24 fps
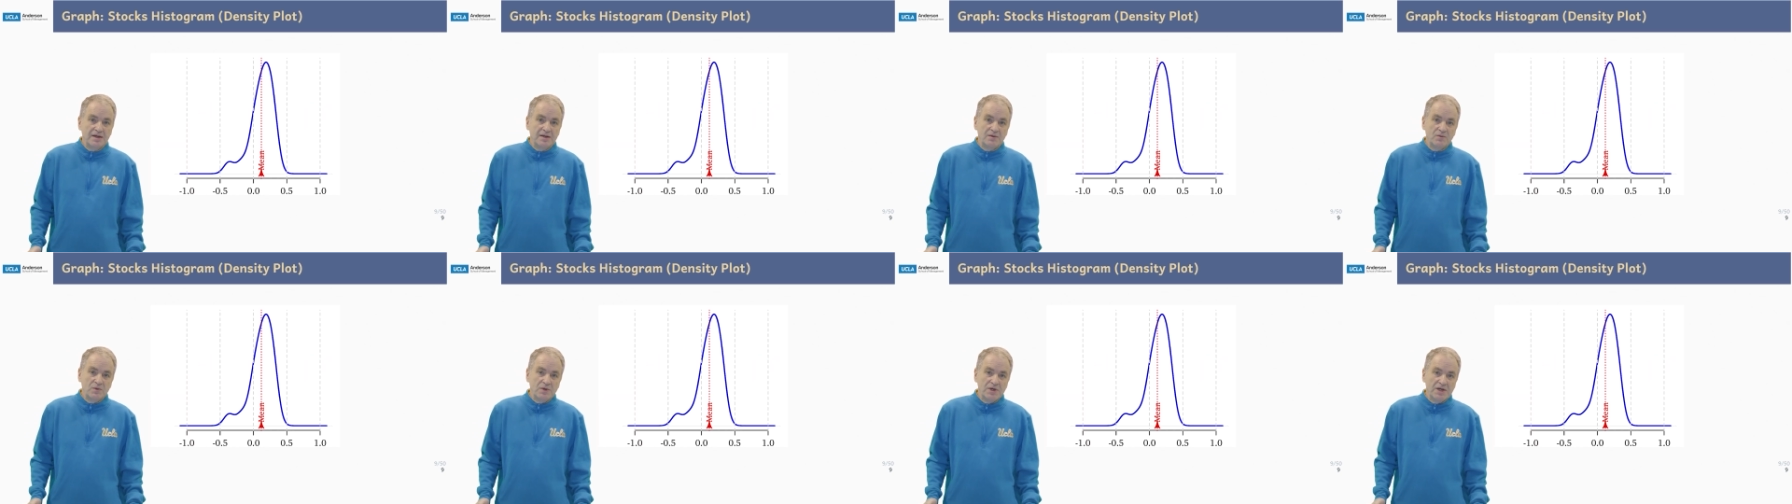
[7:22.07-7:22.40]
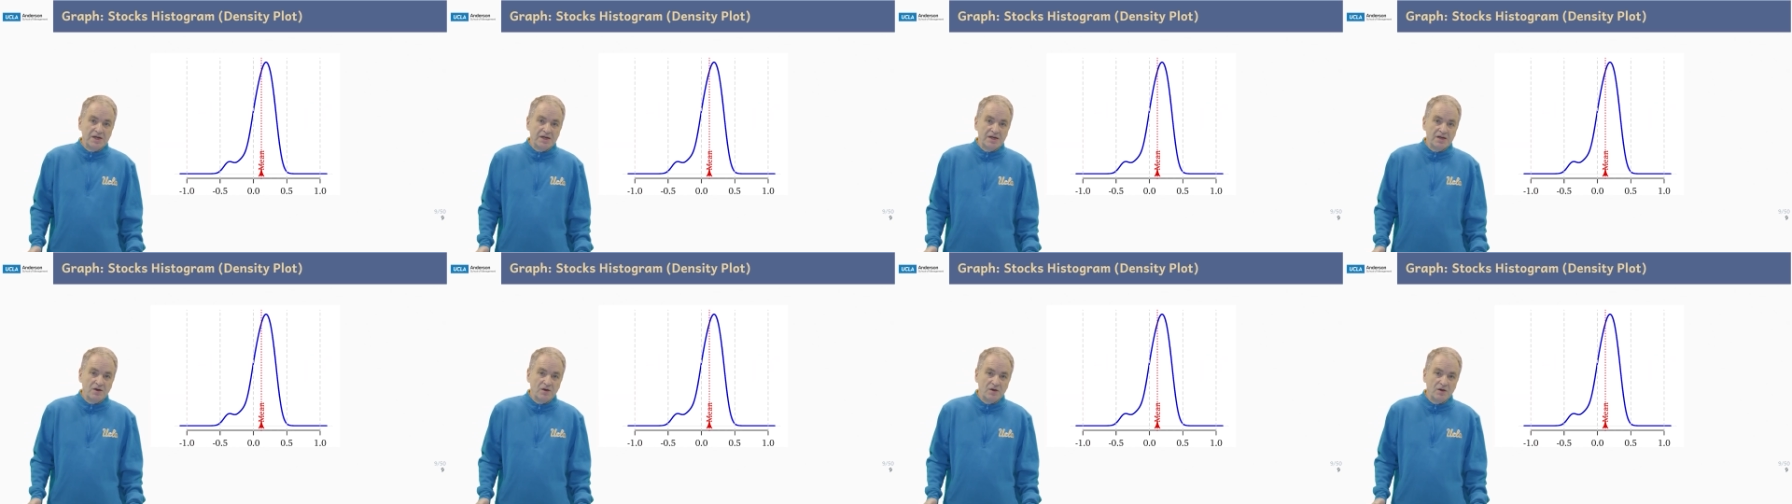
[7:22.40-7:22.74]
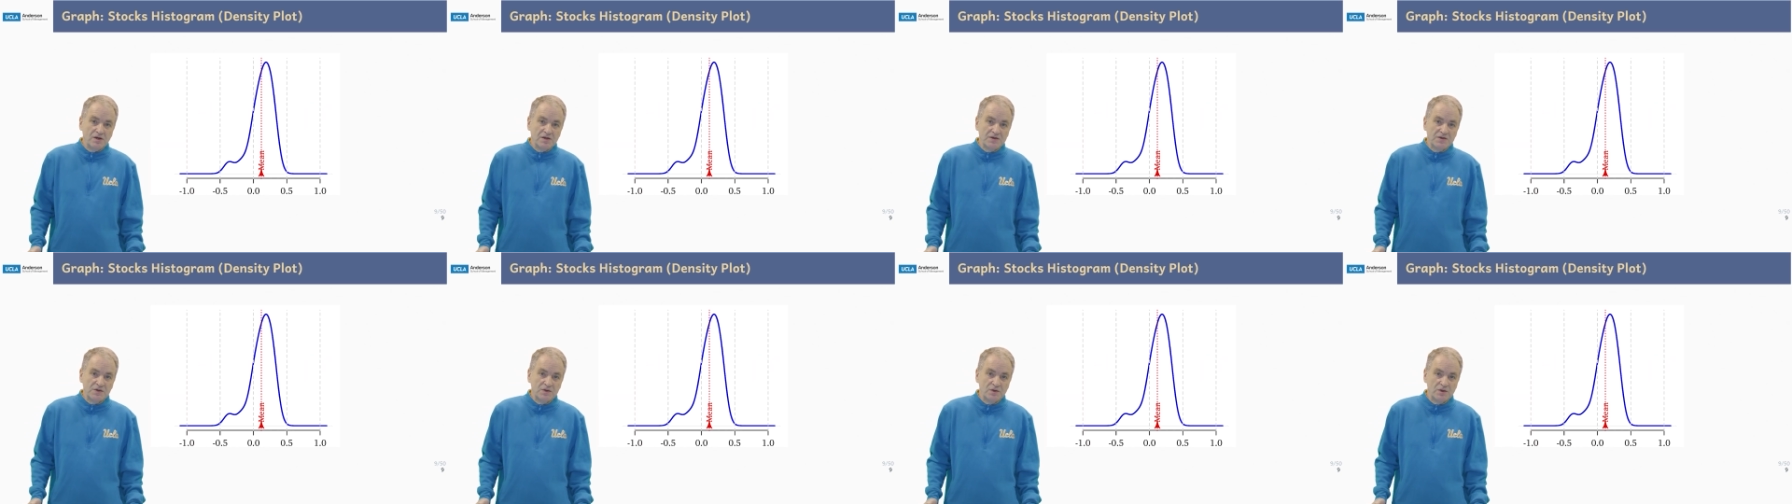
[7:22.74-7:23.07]
We
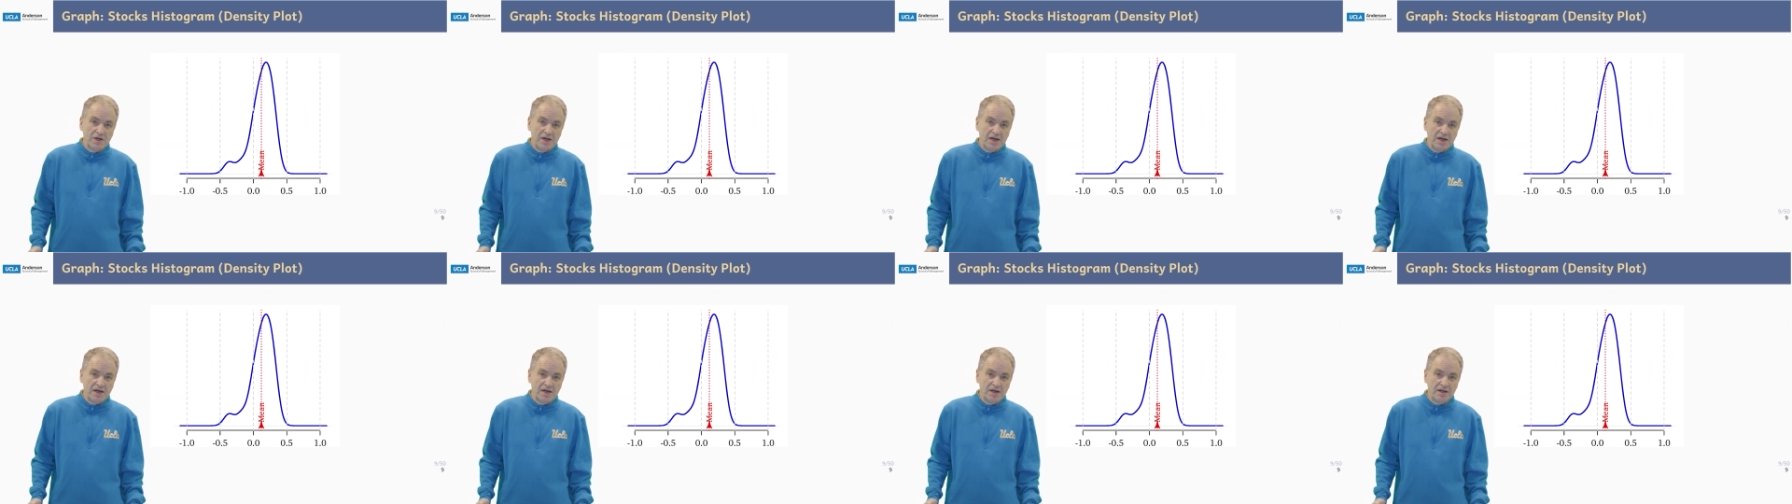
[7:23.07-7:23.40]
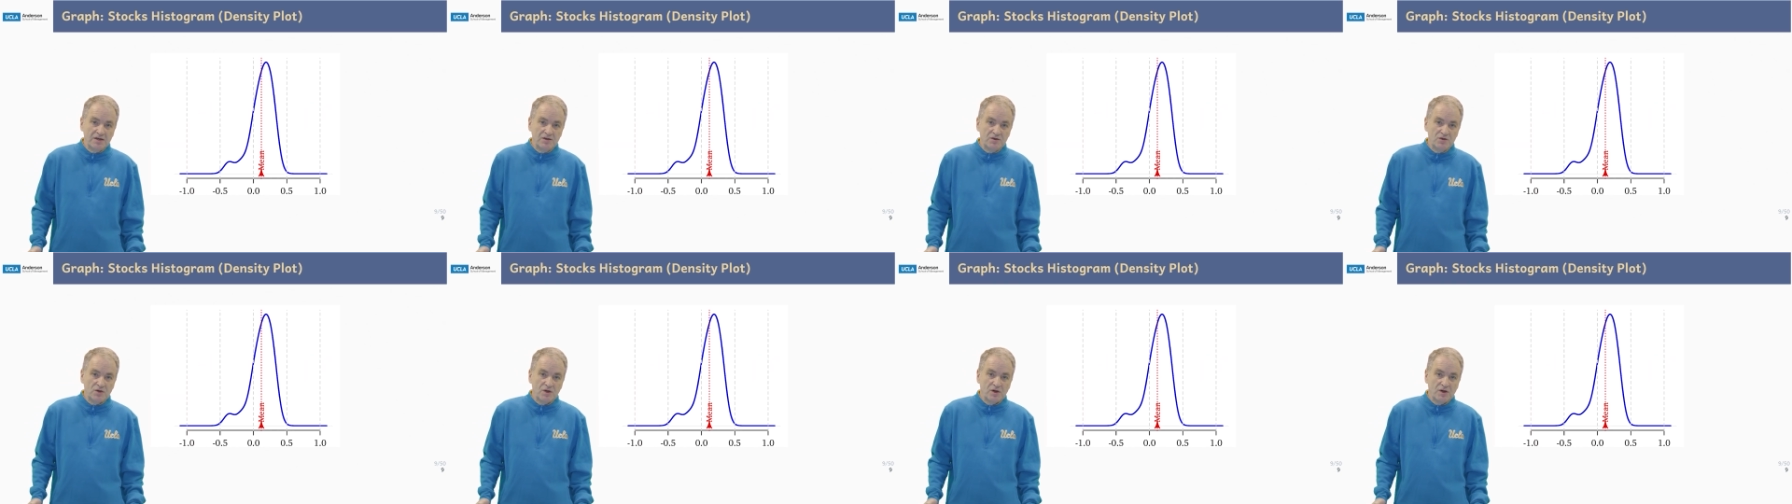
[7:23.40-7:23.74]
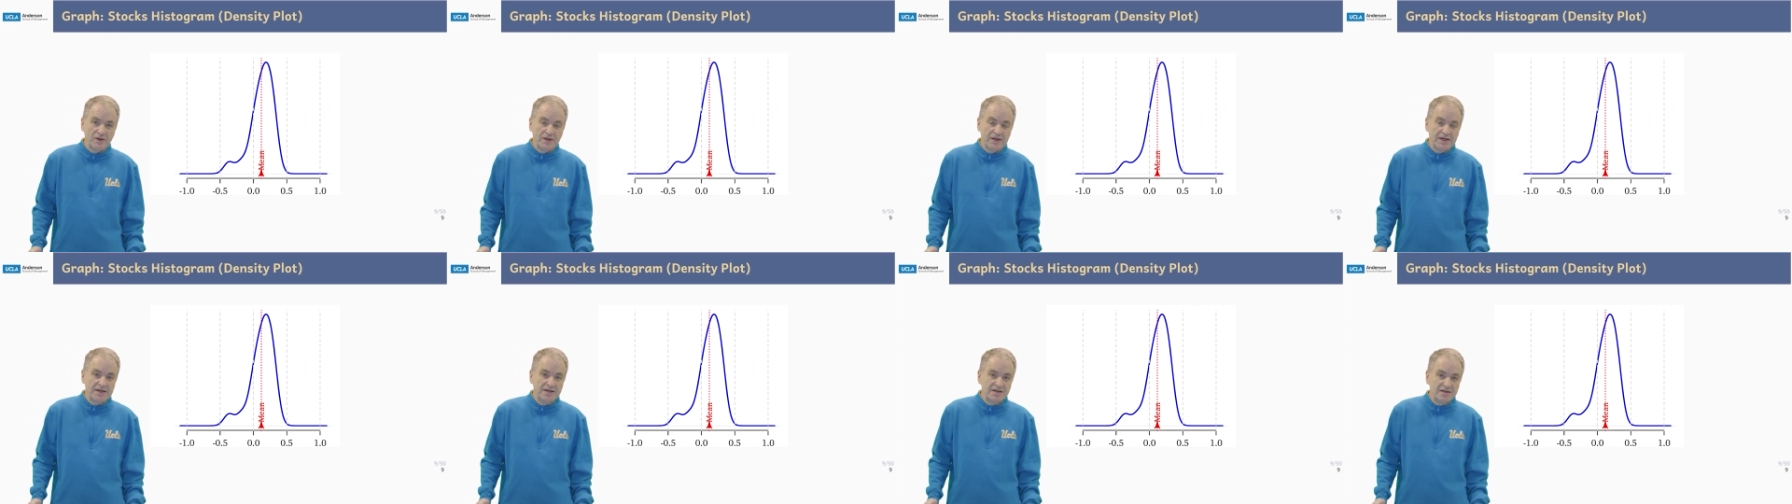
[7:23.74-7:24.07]
also can draw
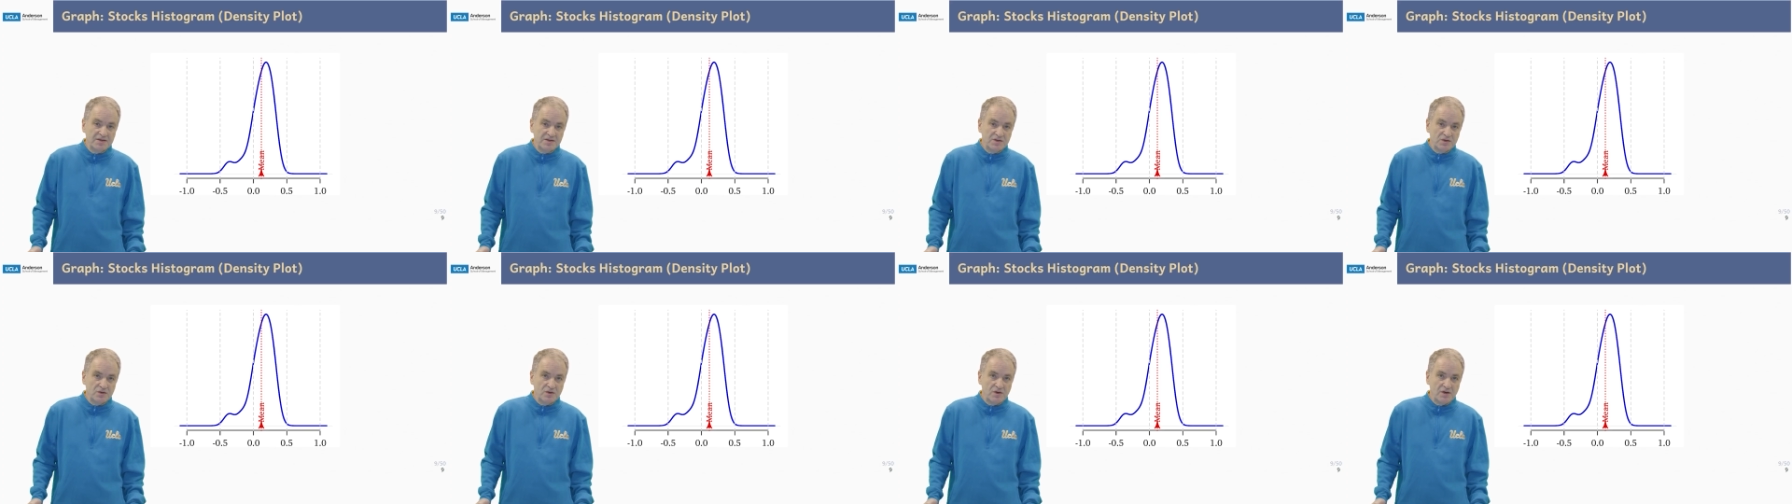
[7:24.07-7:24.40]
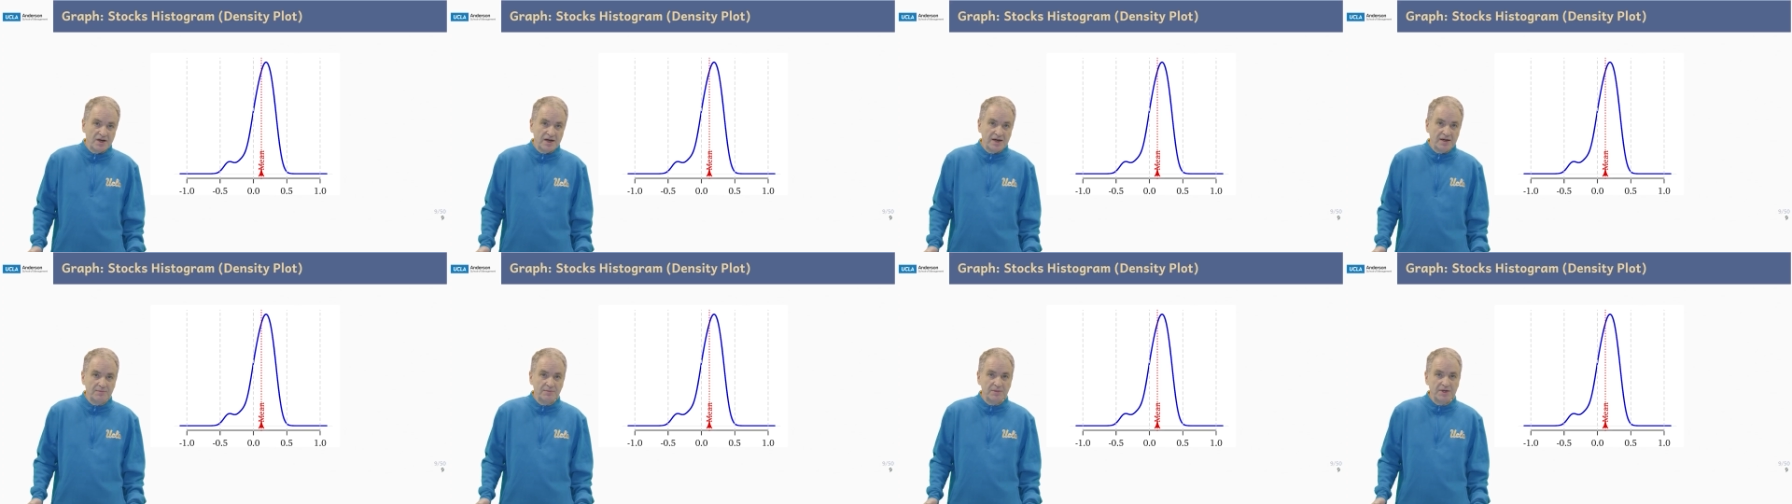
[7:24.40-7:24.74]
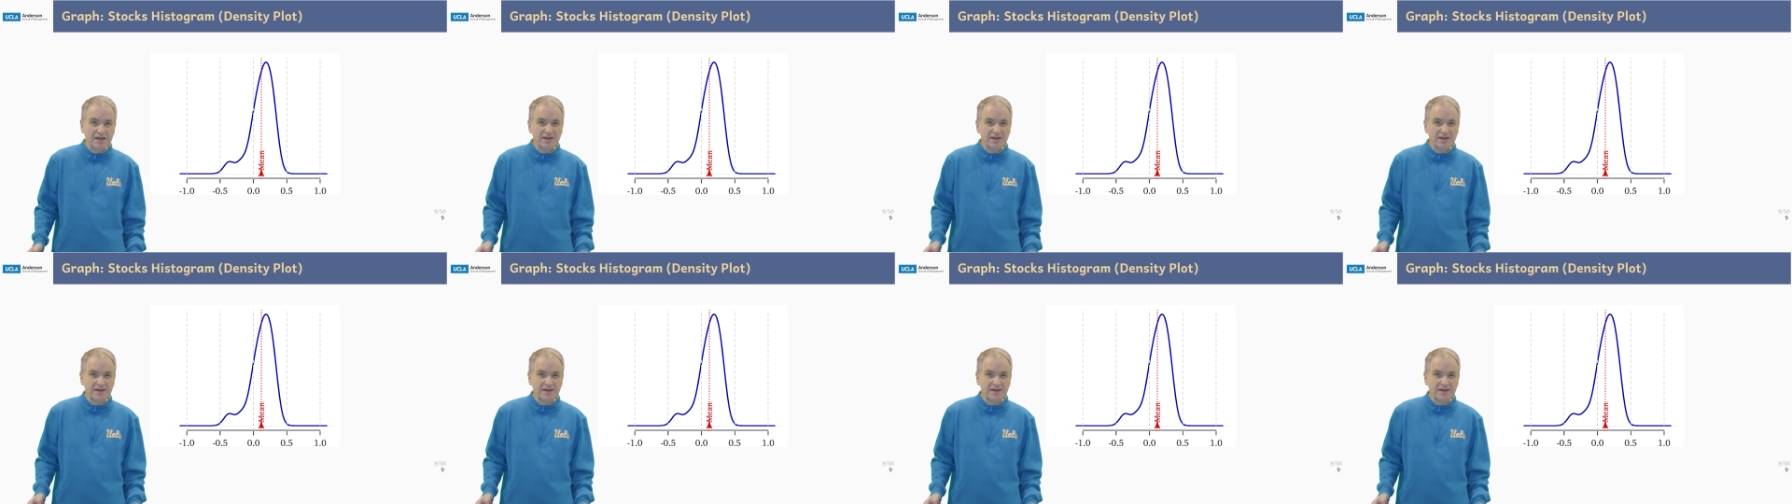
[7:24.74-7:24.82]
the histogram,